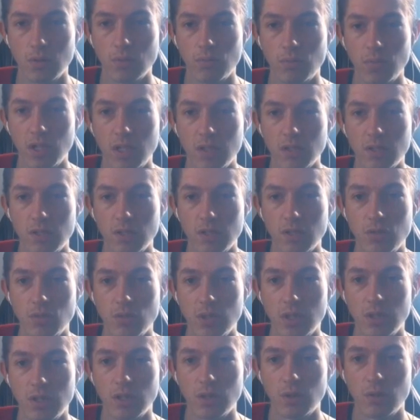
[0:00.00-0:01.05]
Because he's
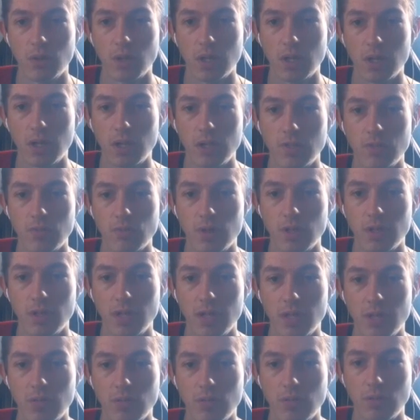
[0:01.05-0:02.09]
really low on cards right
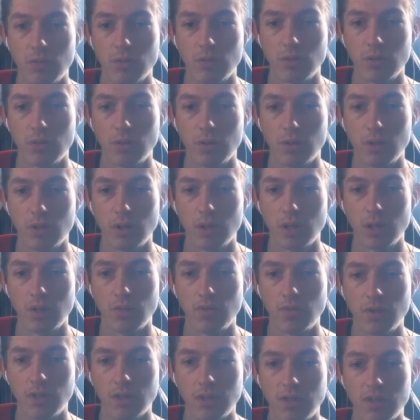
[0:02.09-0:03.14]
now. And
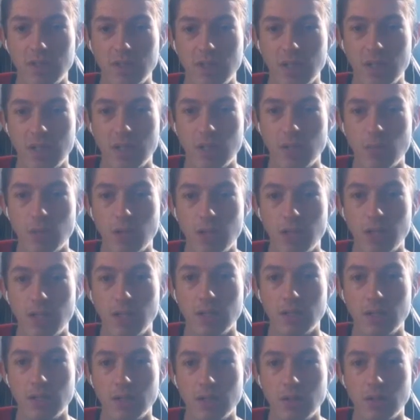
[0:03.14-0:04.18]
if he can stay that way,
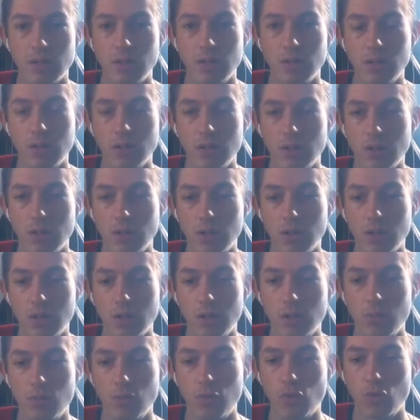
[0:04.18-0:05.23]
that's going to
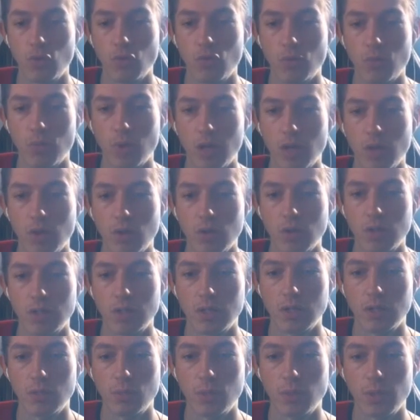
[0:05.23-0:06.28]
improve my odds a
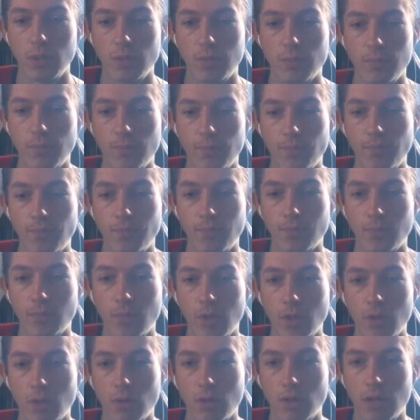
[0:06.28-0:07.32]
little bit.
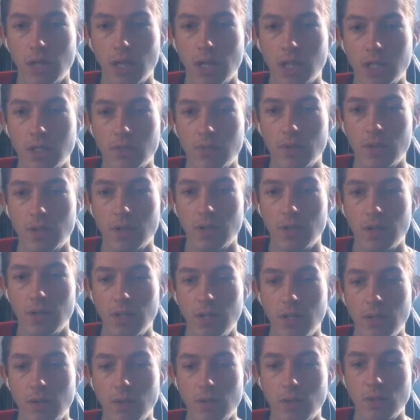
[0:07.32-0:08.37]
And activate our
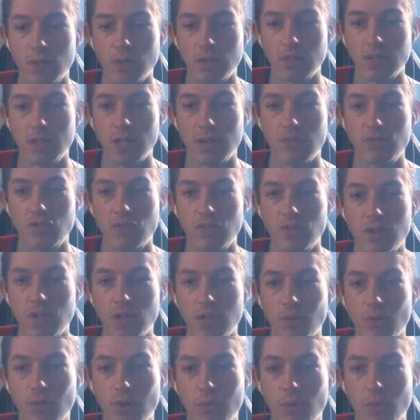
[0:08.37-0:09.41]
Econ. We still have Sphere
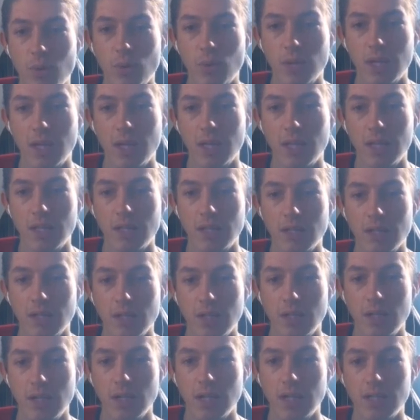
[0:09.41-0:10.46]
Karibo in hand
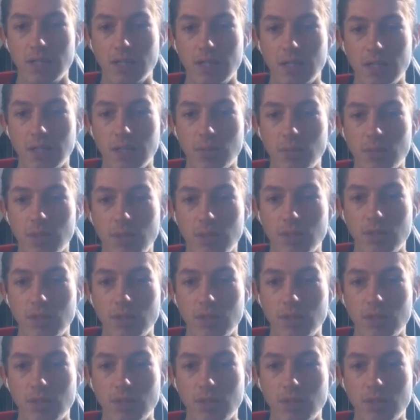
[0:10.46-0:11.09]
as a little bit of